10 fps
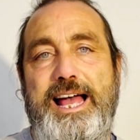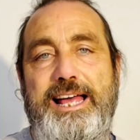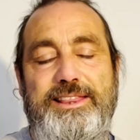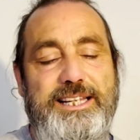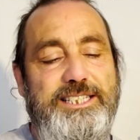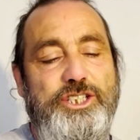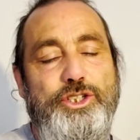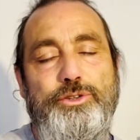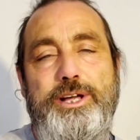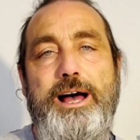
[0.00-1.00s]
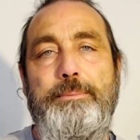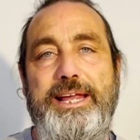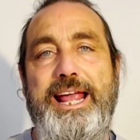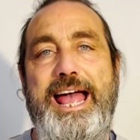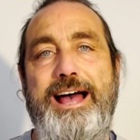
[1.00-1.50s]
And this is you
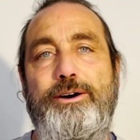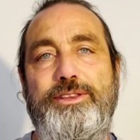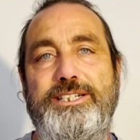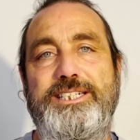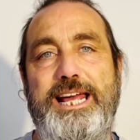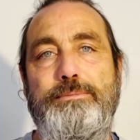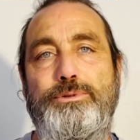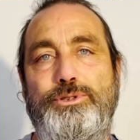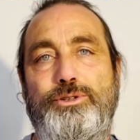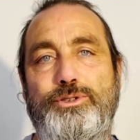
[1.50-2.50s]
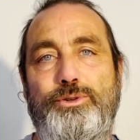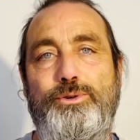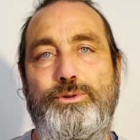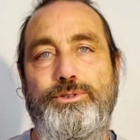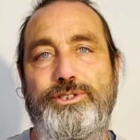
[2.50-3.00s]
coming out of the stables on your
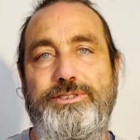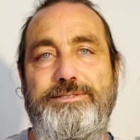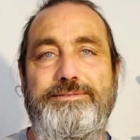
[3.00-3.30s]
horse.